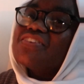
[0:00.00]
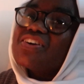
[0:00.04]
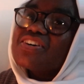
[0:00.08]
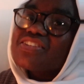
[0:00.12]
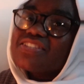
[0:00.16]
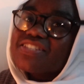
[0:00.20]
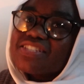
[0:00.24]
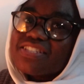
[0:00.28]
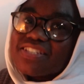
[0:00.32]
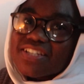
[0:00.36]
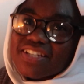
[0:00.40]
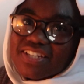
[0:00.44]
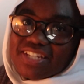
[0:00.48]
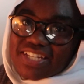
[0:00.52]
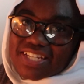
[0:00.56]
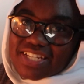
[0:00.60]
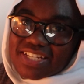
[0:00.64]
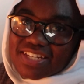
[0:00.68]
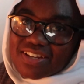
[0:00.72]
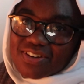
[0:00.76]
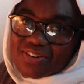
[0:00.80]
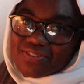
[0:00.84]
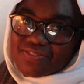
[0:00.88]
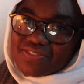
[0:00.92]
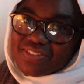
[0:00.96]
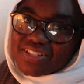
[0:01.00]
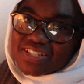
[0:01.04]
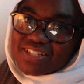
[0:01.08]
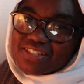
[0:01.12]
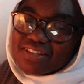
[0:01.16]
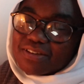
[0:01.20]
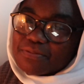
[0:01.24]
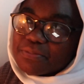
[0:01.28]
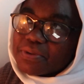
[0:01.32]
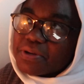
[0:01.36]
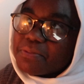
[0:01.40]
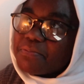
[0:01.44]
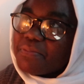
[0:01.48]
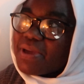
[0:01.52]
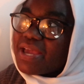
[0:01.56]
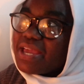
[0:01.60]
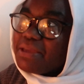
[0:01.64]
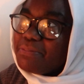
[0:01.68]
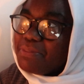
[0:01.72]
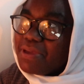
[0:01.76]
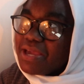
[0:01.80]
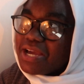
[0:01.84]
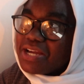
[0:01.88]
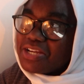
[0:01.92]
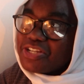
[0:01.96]
not studied over the summer.
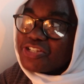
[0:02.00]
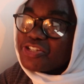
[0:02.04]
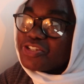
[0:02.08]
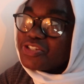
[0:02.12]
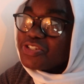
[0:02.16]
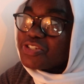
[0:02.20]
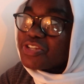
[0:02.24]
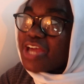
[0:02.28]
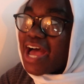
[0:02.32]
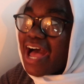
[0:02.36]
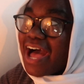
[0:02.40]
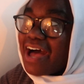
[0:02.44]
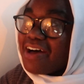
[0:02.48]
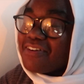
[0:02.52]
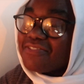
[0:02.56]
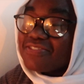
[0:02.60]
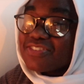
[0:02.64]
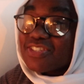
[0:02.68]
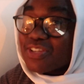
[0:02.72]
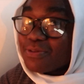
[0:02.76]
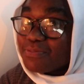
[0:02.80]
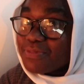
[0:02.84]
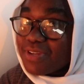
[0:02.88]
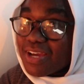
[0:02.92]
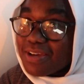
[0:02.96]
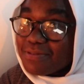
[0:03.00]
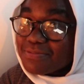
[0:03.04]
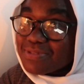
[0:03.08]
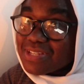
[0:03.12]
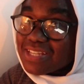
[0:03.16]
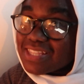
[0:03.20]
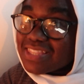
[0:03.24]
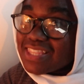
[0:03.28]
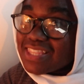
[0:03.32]
Maybe I should have. Sometimes I